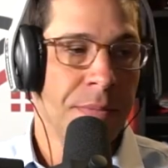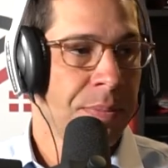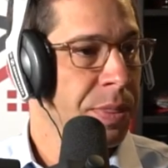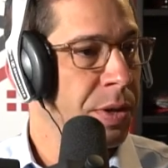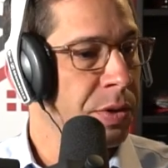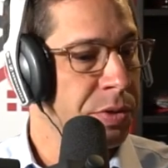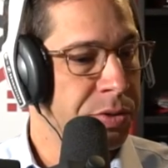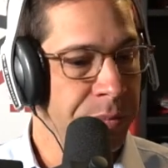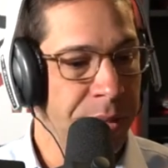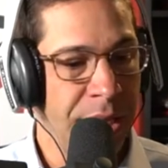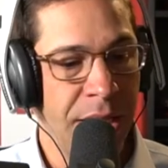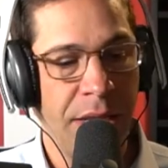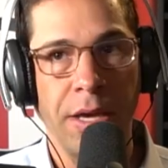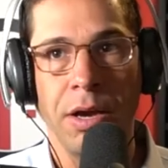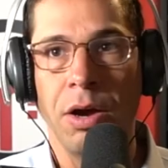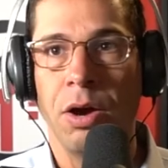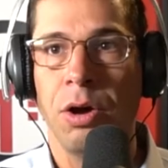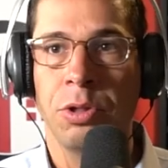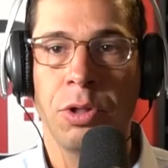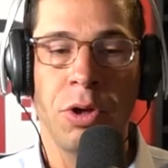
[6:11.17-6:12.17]
There's
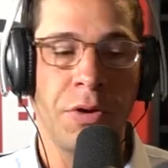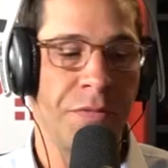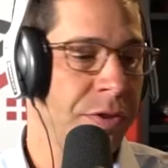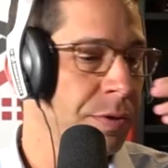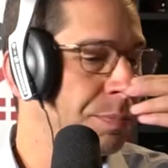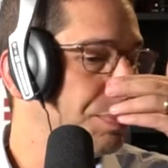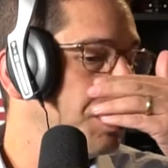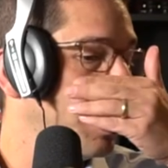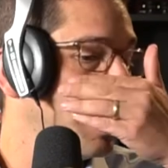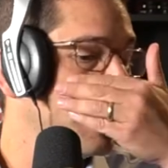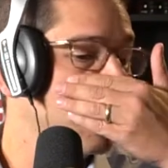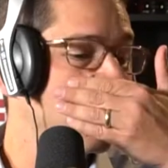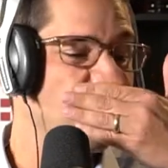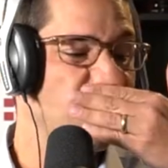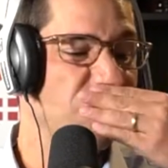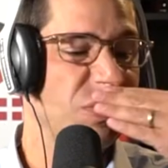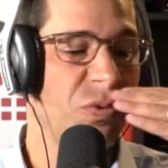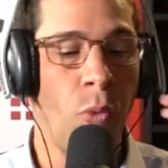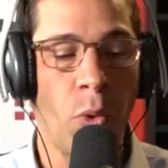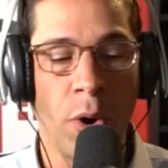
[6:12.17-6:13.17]
media all over the place,
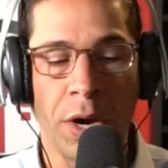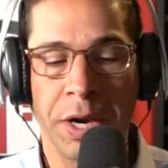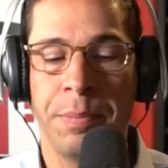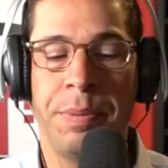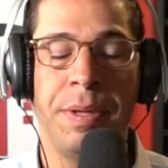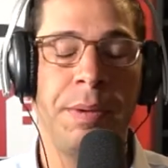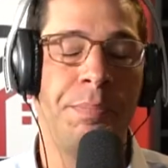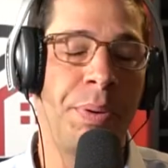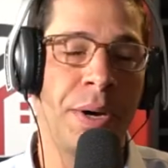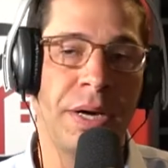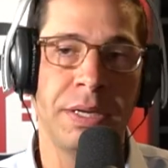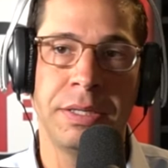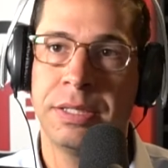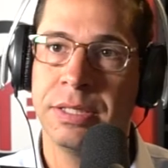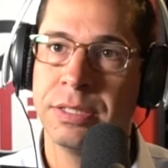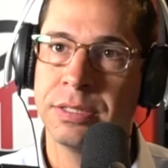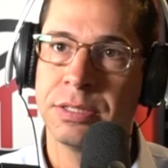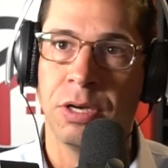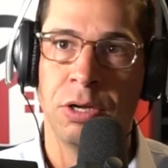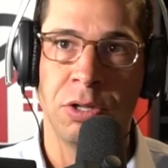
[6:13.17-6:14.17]
there's wannabe
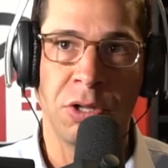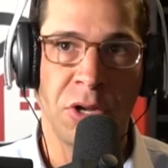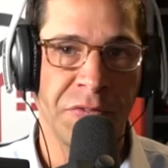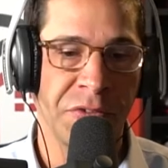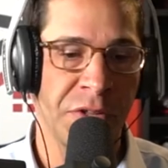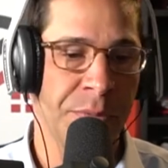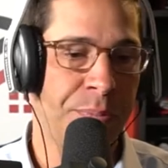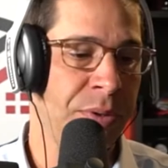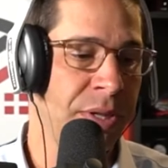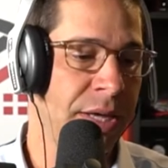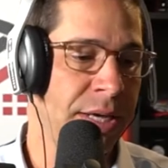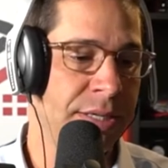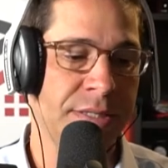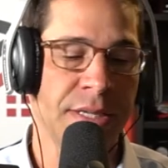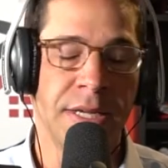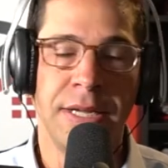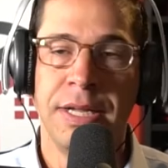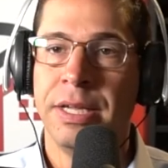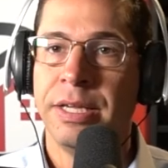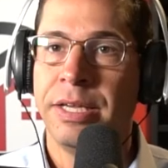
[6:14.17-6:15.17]
pundits all over the
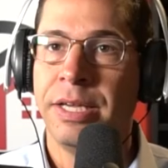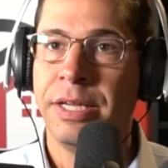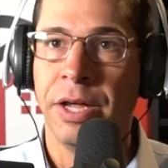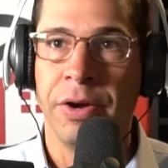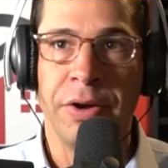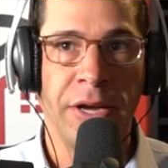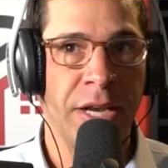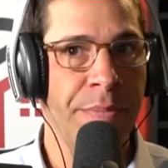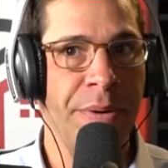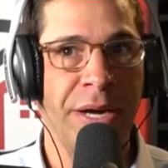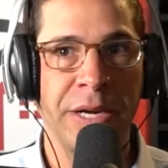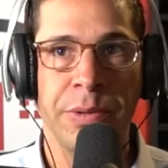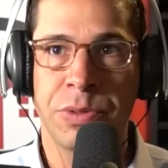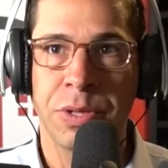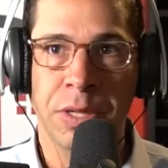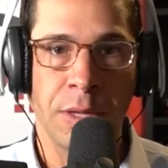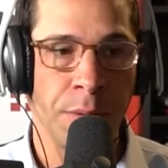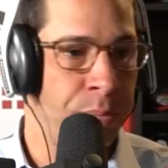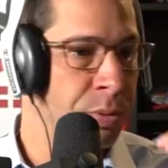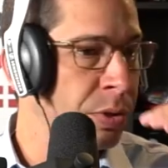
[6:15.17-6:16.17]
place. You know, anybody
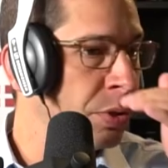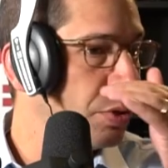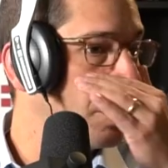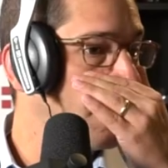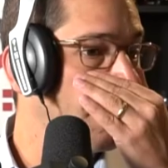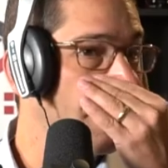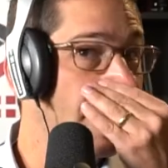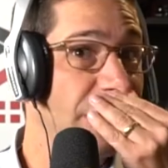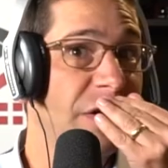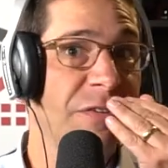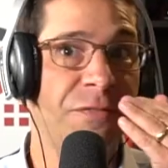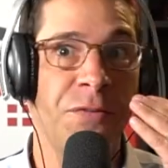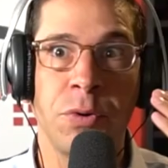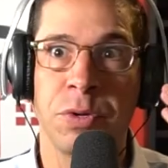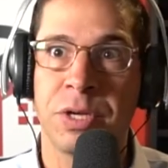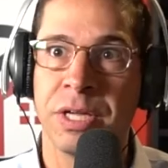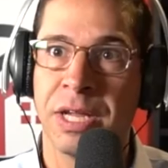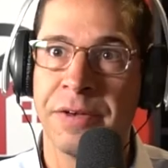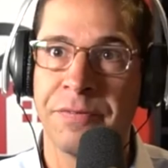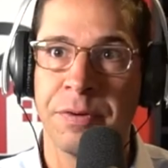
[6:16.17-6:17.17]
with a computer and a
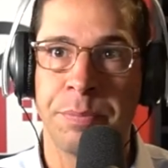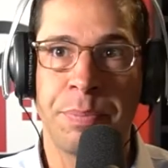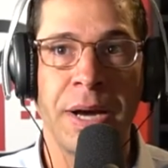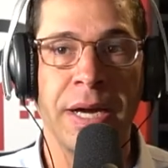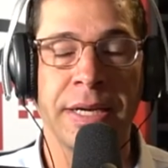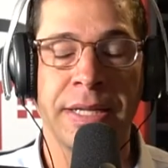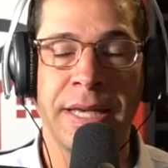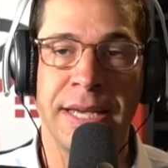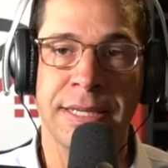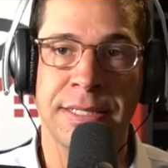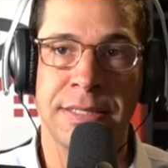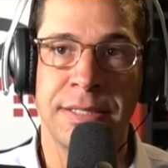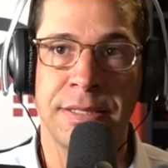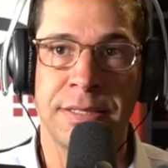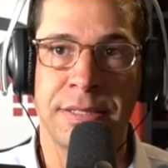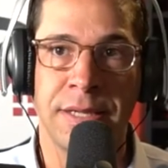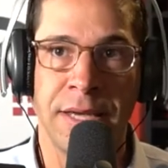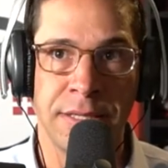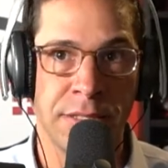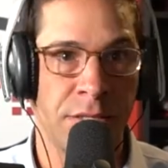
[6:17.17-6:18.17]
microphone can have a podcast
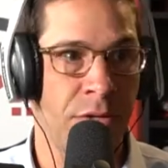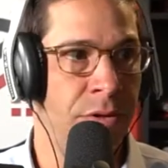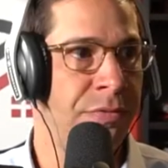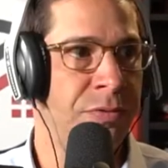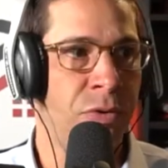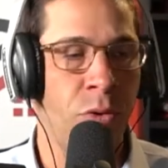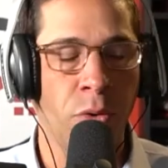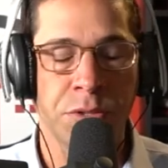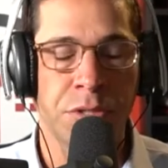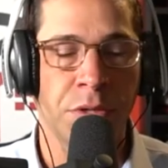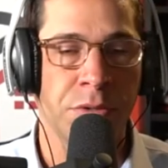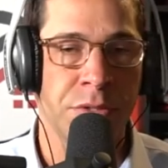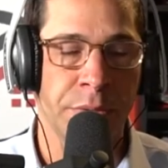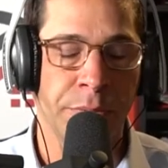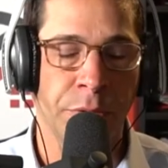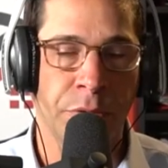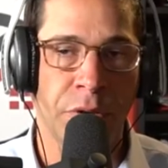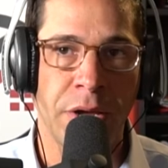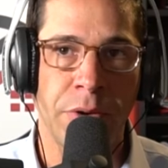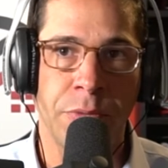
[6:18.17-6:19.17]
these days. There, of course, are
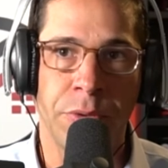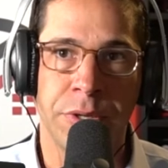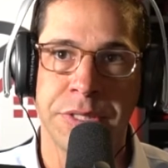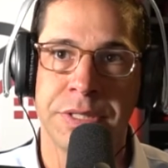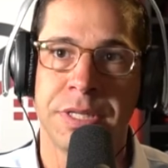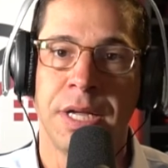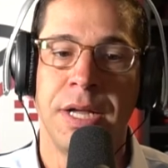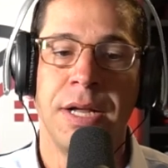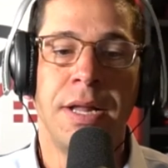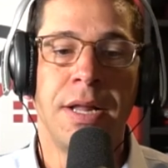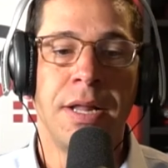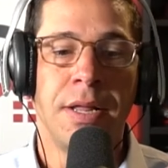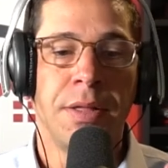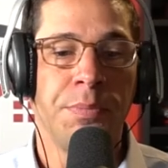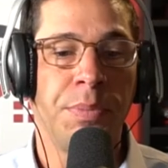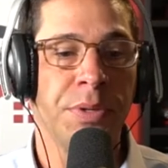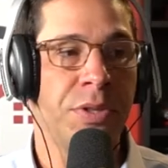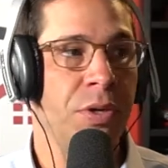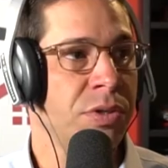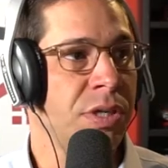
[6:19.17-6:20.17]
some great ones,
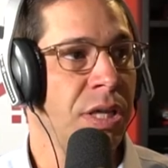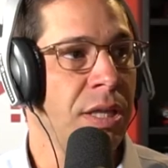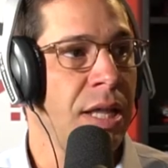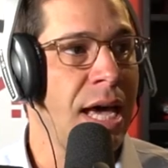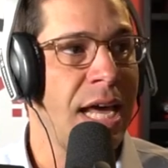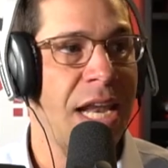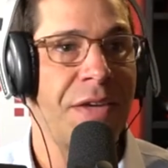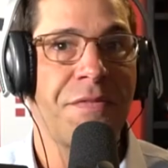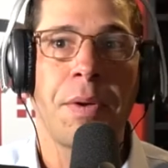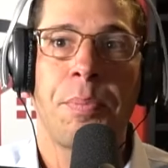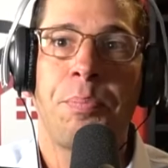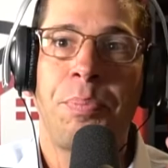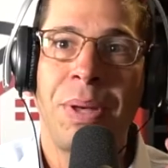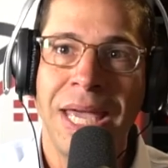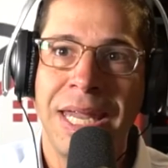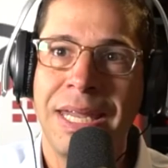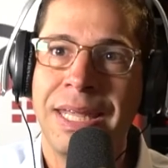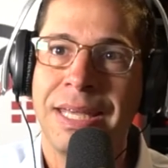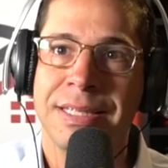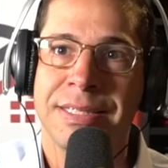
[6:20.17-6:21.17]
but there's a lot of
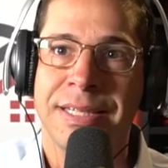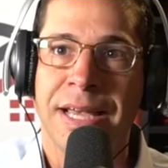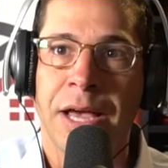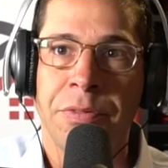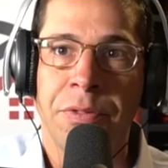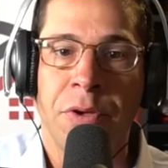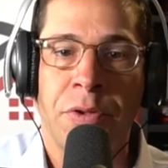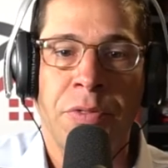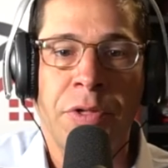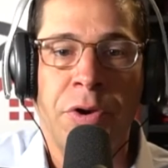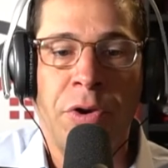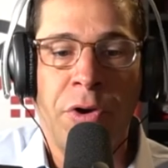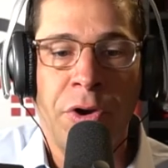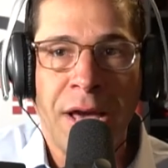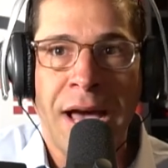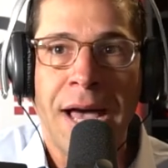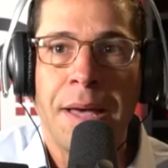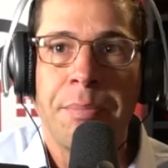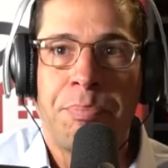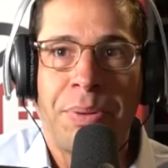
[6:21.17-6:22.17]
opinions out there that are
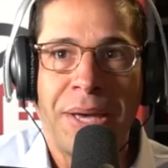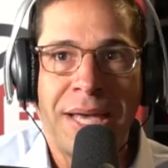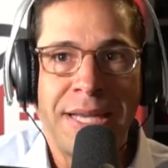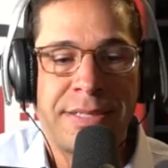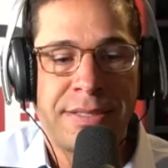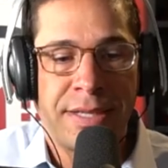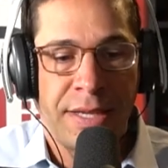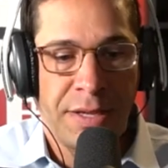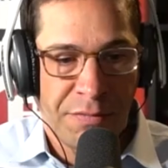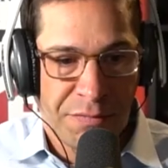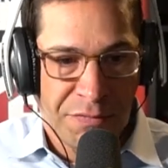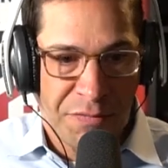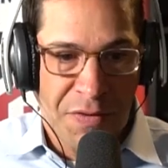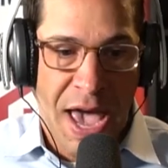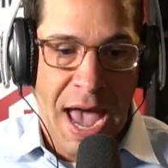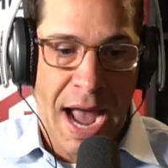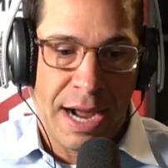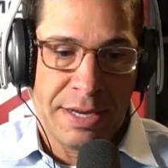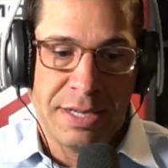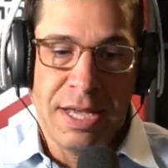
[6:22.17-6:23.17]
not based in
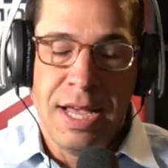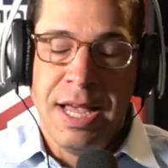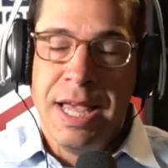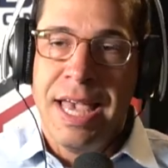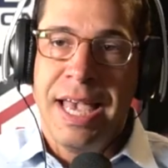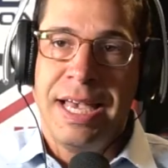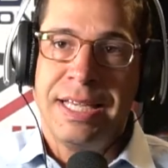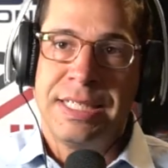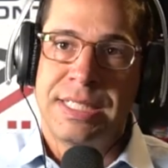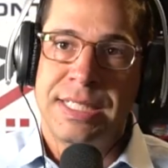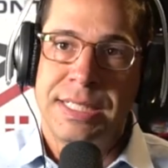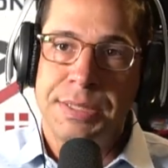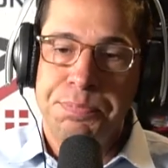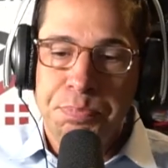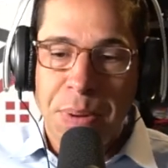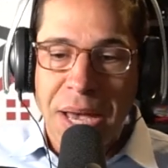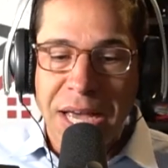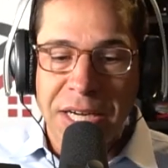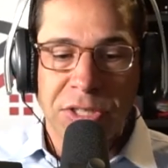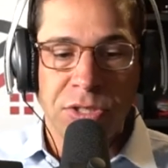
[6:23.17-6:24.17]
fact,
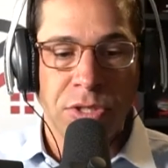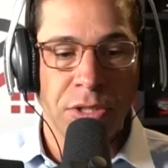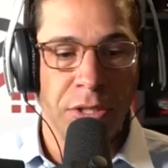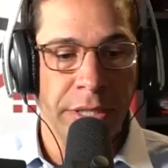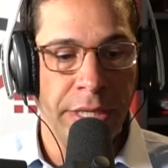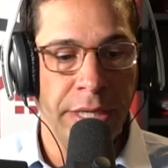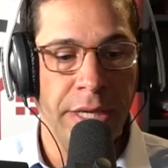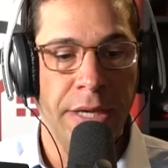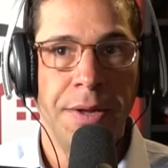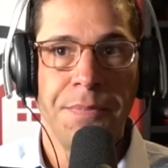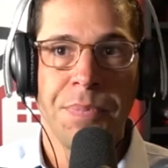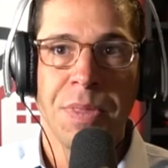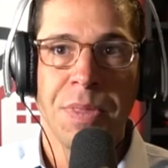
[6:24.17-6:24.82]
especially